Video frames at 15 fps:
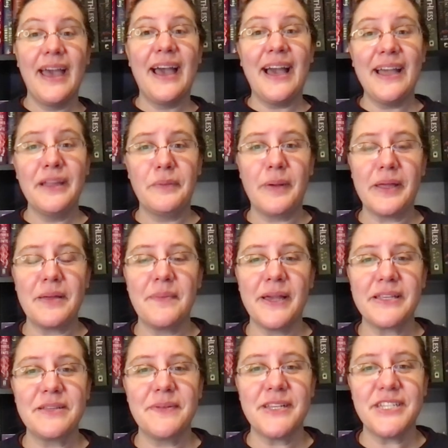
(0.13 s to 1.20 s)
Hi, welcome
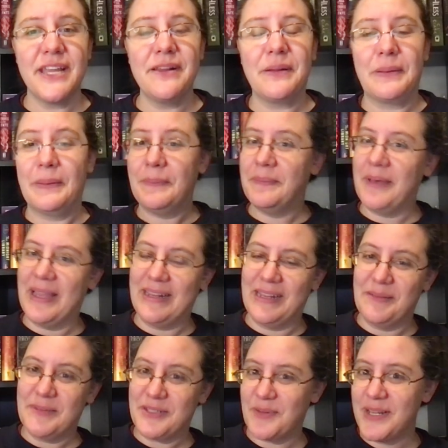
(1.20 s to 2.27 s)
back to my channel. My
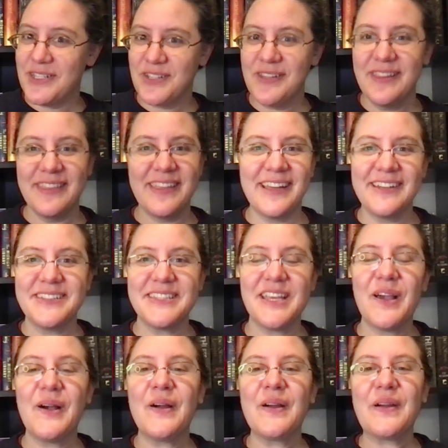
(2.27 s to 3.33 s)
name is Rachel. That is the
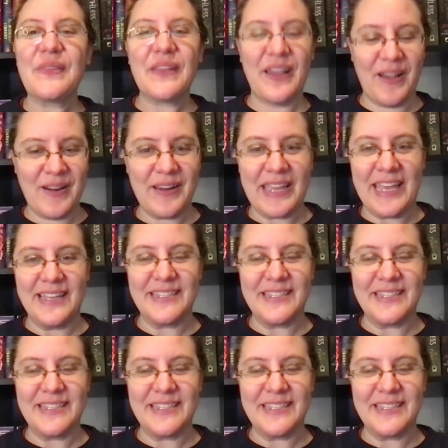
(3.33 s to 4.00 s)
R in the RK